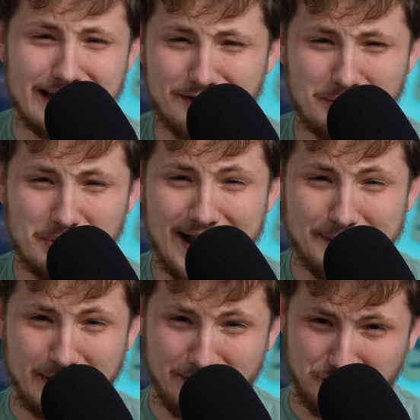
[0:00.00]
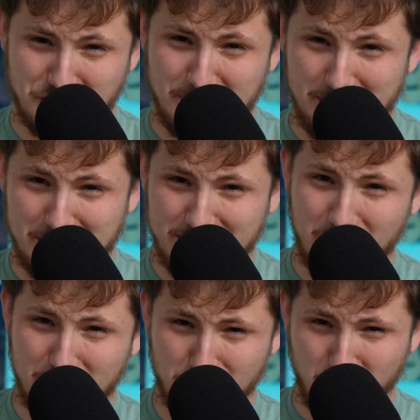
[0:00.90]
Even a BlackBerry should be able to
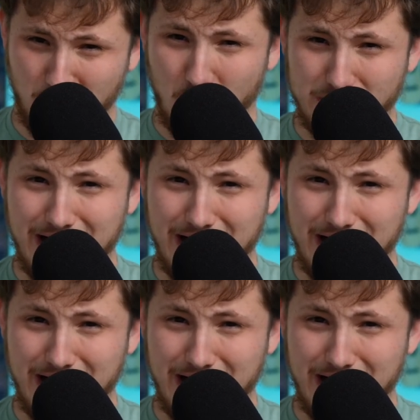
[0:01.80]
record